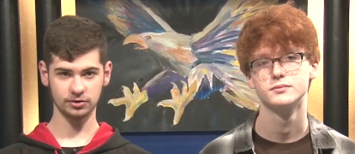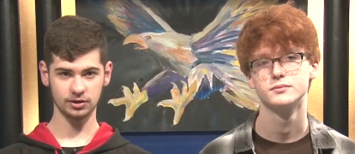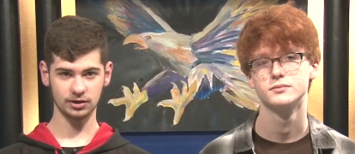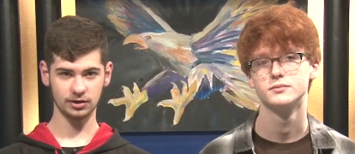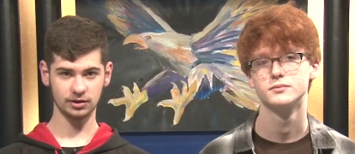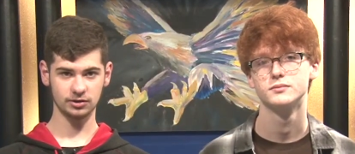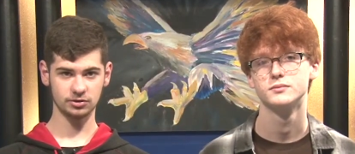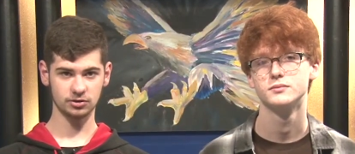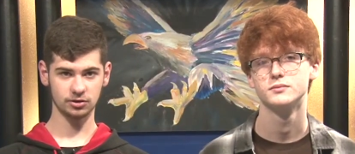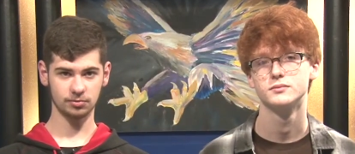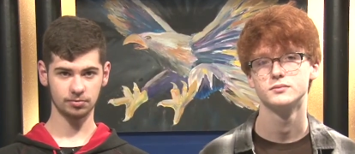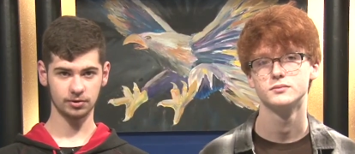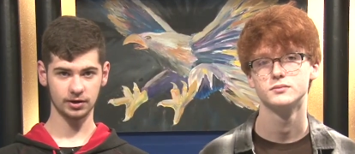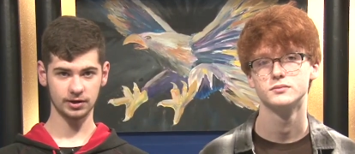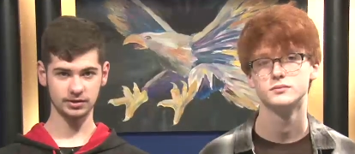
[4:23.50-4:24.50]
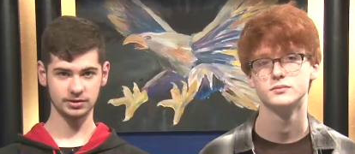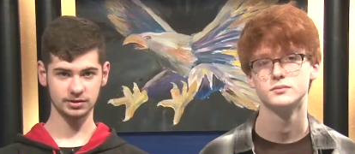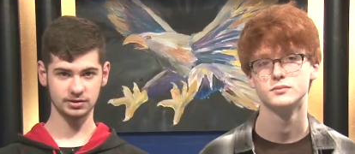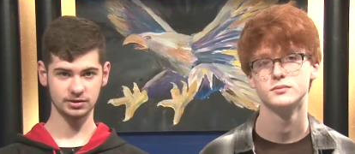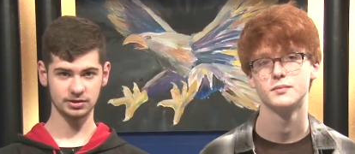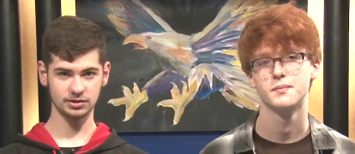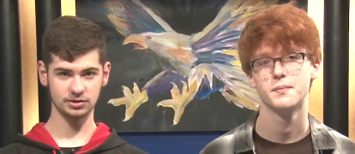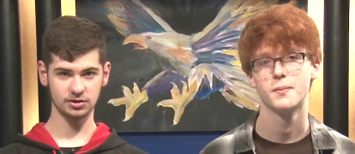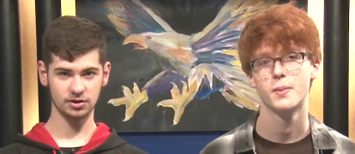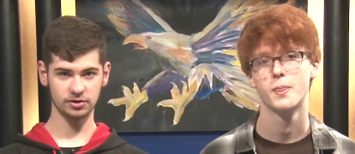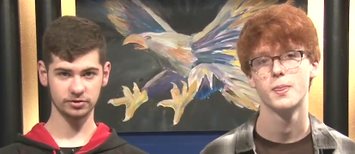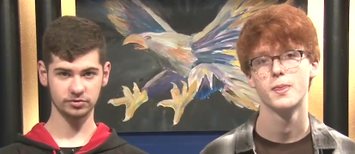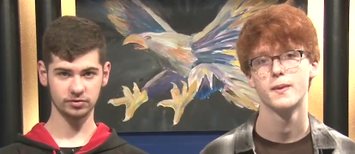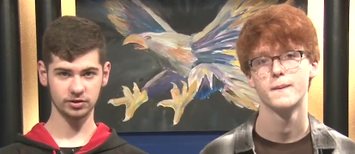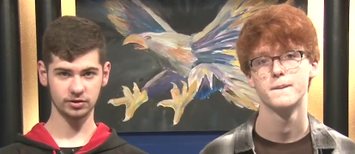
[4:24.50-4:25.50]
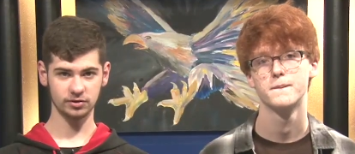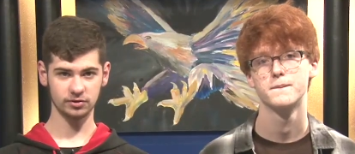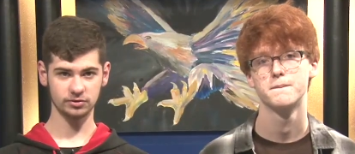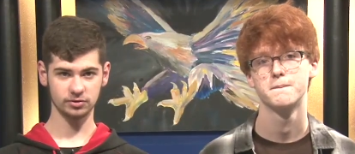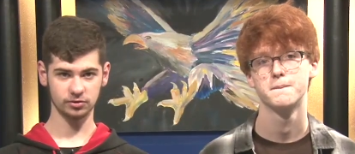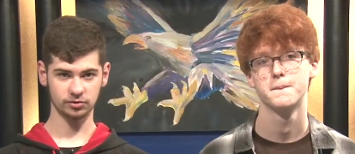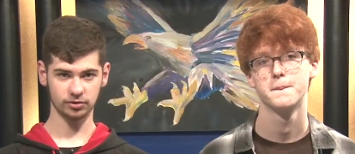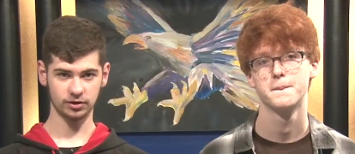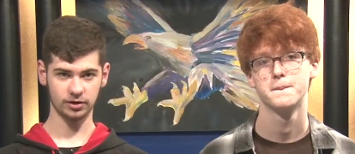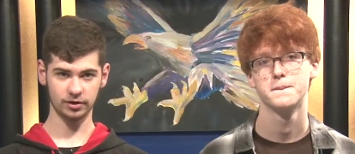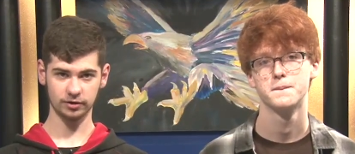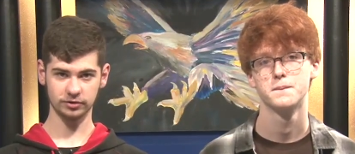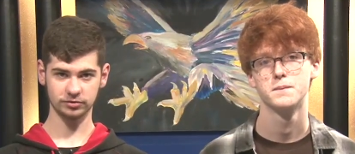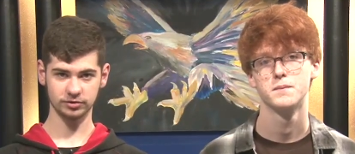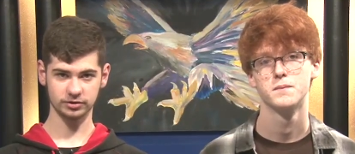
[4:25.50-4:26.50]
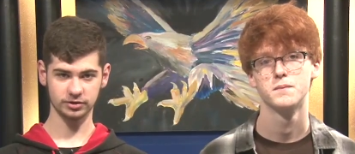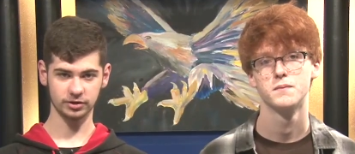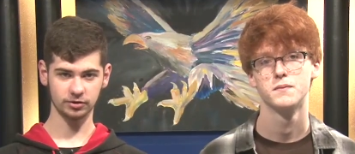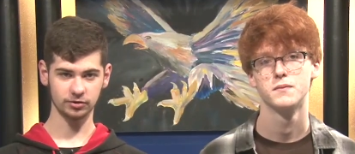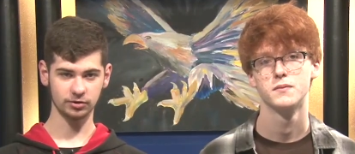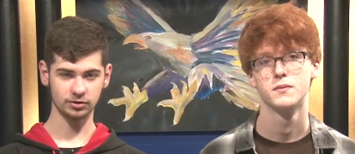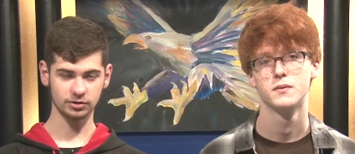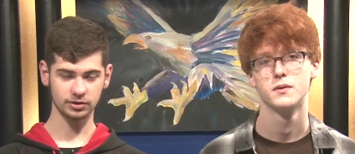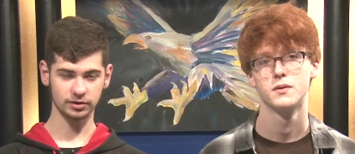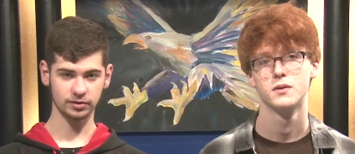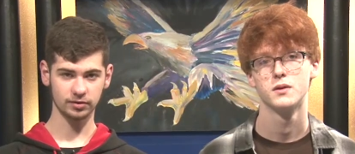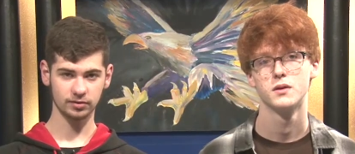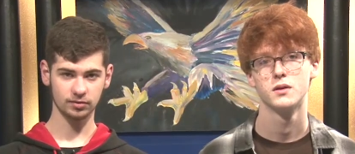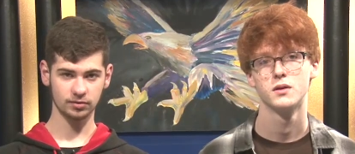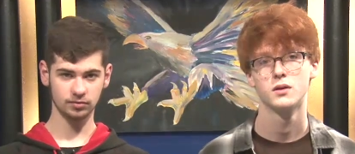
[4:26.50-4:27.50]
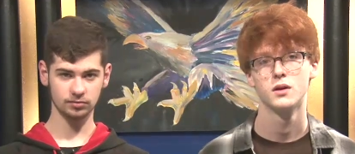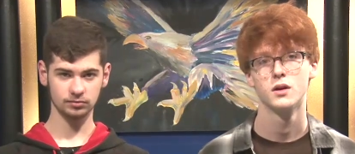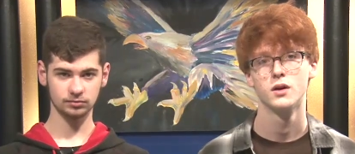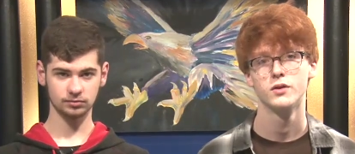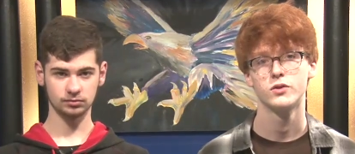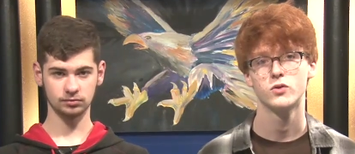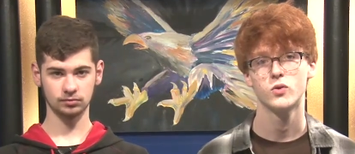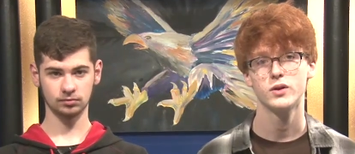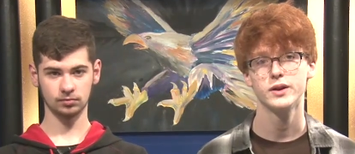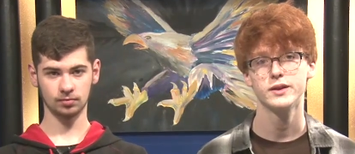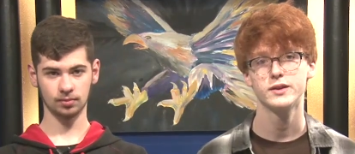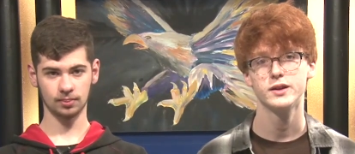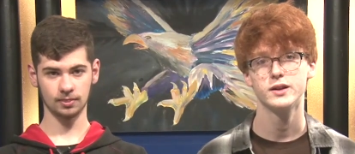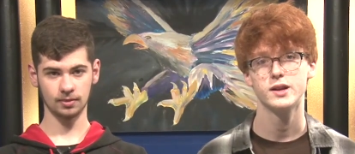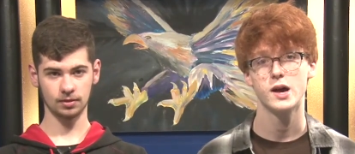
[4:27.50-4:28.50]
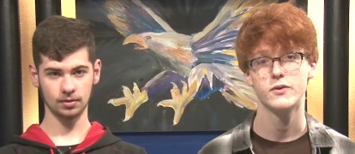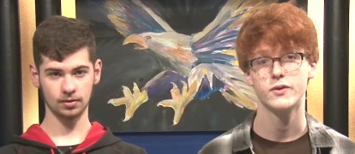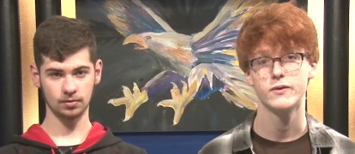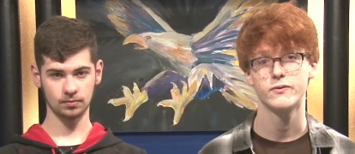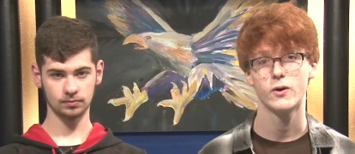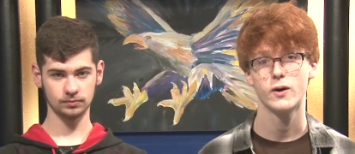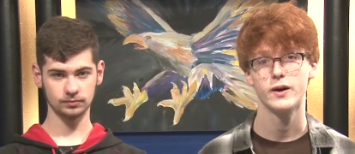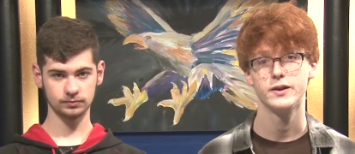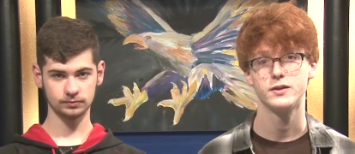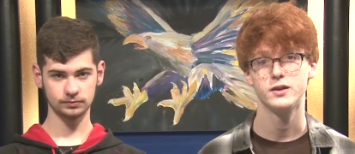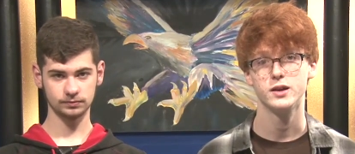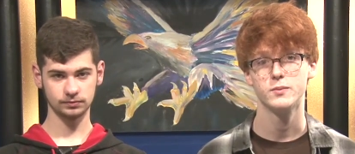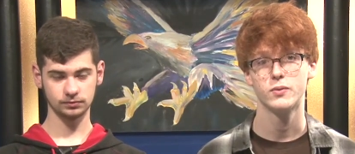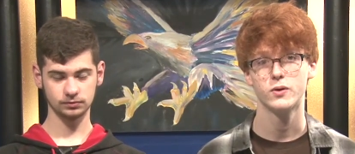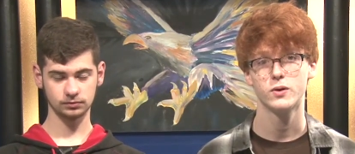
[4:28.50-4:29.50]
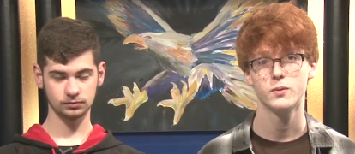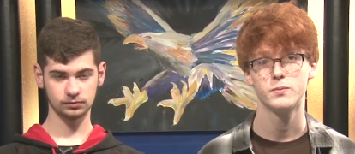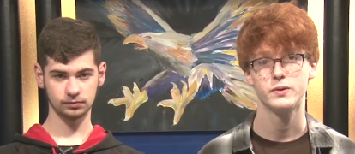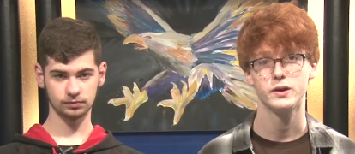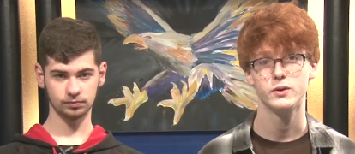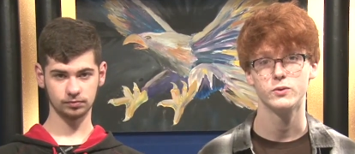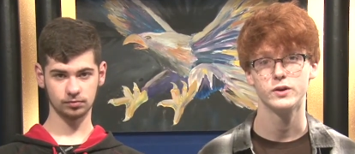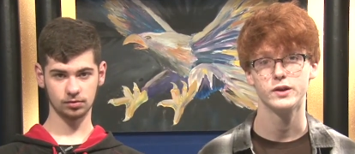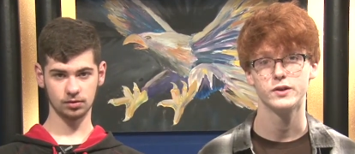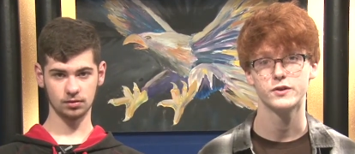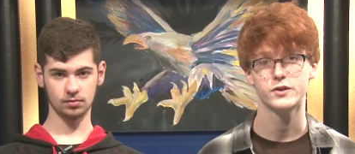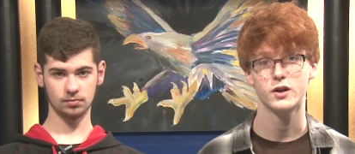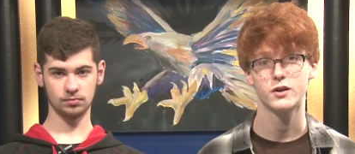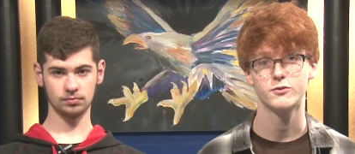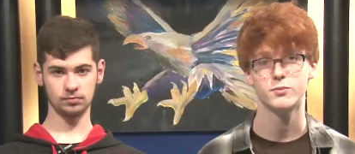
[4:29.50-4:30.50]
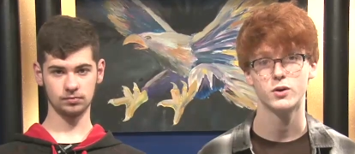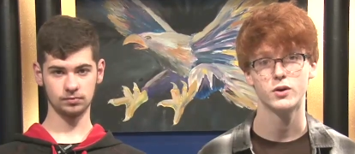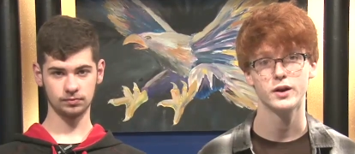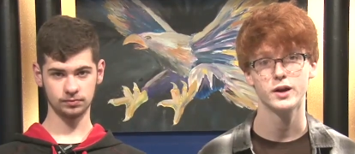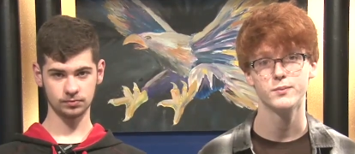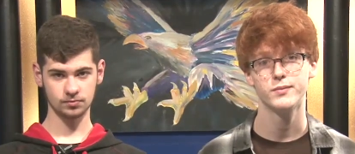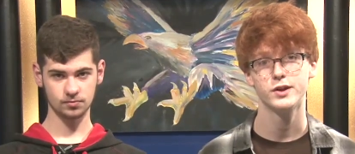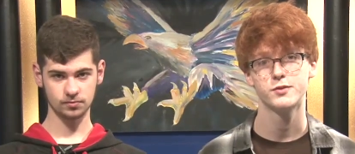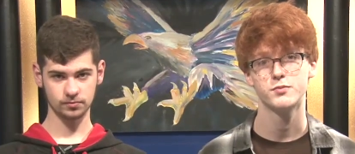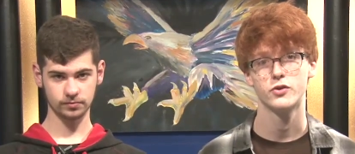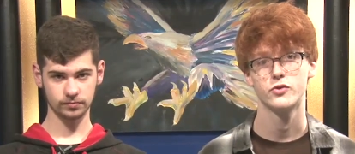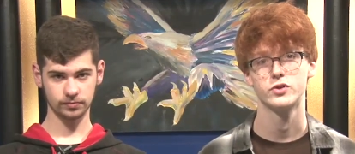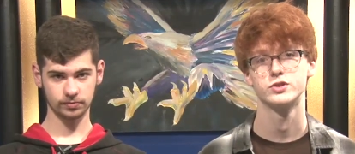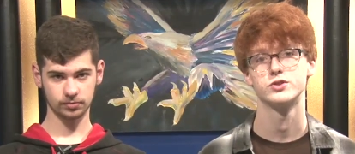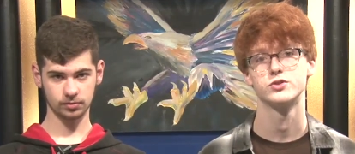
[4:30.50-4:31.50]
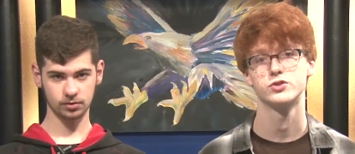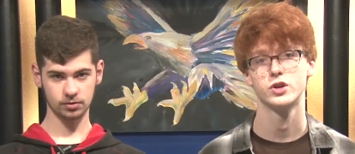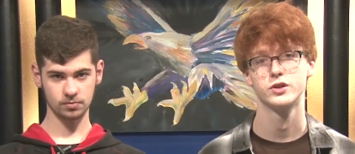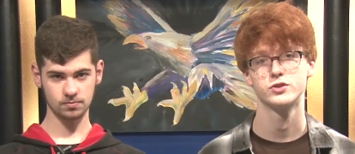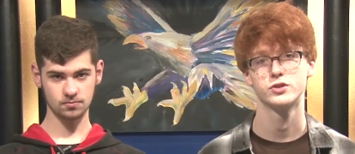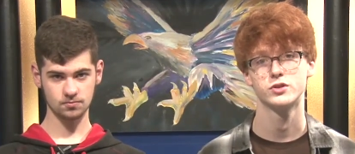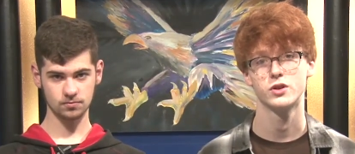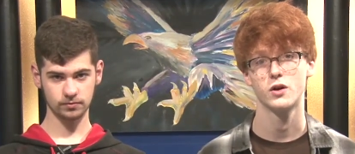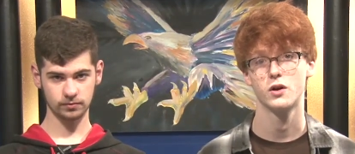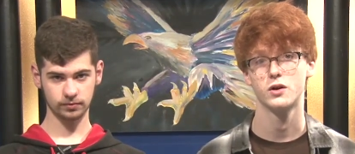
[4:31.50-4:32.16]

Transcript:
Speaker 1: tickets are priced at $6 for adults and $3 for students.
Speaker 2: 2018 FFRA T-ball, Pee-wee, softball, and baseball registration are